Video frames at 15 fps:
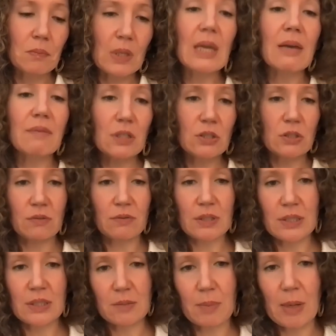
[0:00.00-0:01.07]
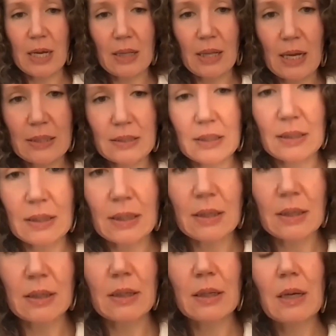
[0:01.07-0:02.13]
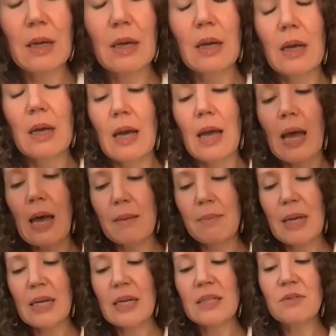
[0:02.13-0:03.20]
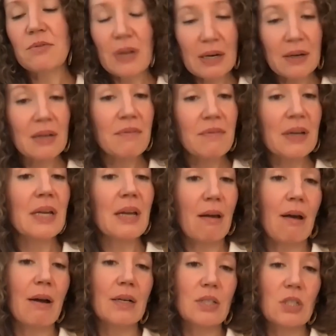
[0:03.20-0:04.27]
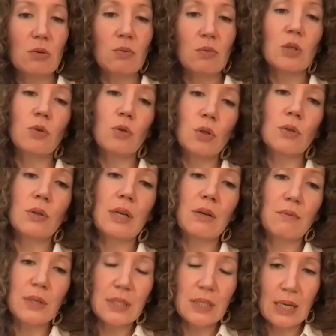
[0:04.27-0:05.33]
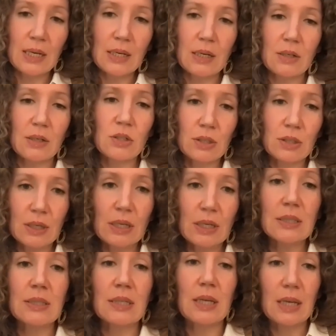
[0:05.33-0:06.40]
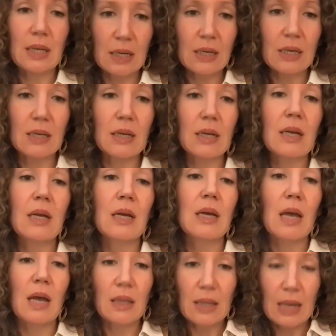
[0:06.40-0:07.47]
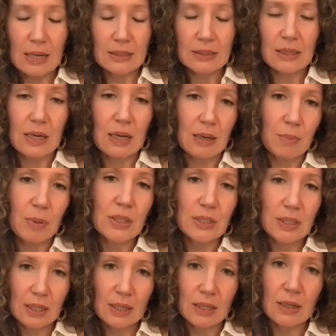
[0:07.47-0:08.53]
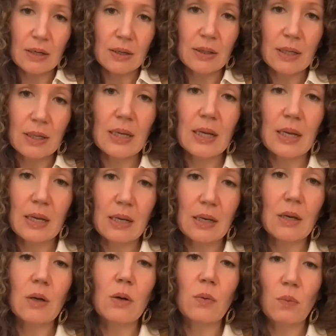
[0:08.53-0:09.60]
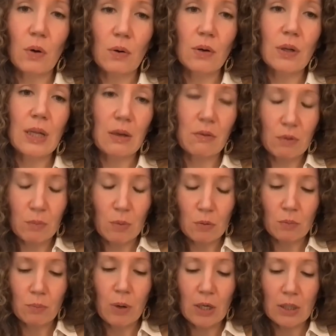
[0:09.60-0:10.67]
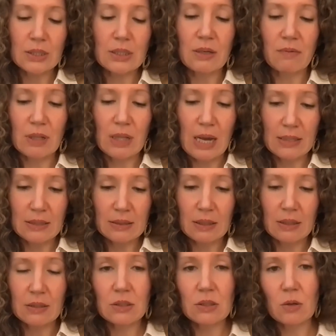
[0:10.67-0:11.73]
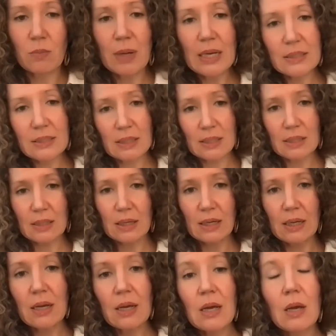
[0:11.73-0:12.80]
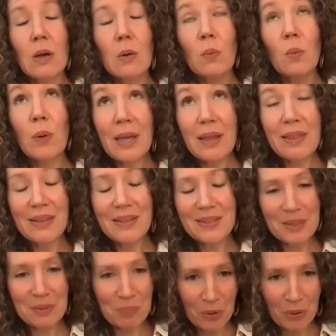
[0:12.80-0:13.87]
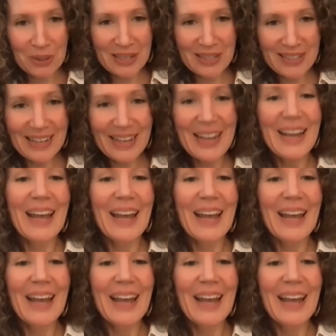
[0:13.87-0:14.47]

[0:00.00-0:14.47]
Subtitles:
given services by Alaska Legal. And it's very, very hard to recruit and retain attorneys in Alaska, and particularly in rural and remote parts of Alaska. So basically, with the support